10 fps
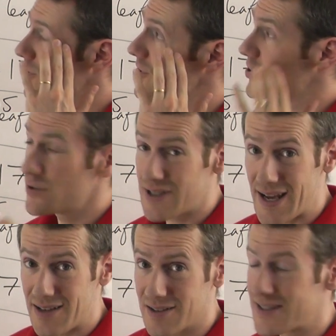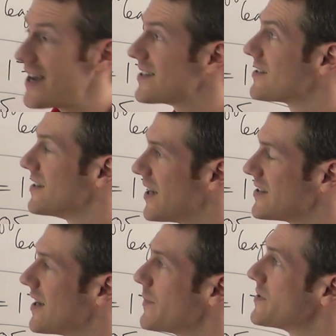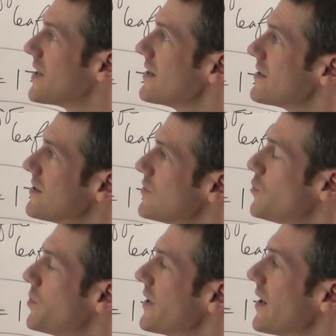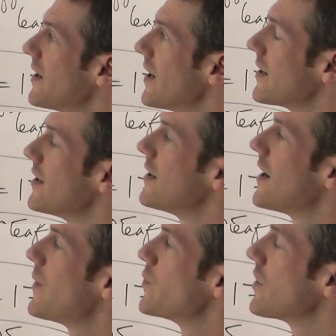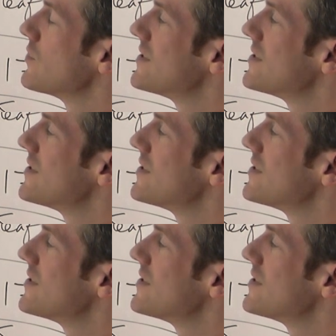at the two-tailed test, the 99%, 0.99, and we go